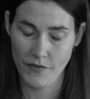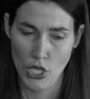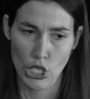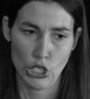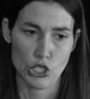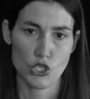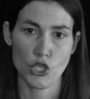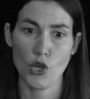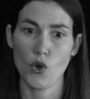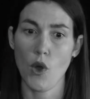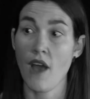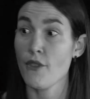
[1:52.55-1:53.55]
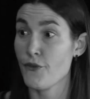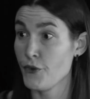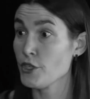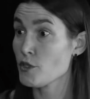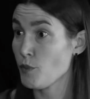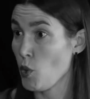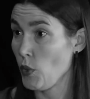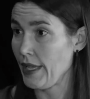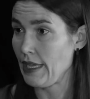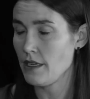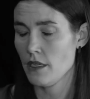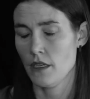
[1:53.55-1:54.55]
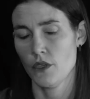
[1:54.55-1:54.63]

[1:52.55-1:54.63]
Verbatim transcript: Hmm. So, on the first point,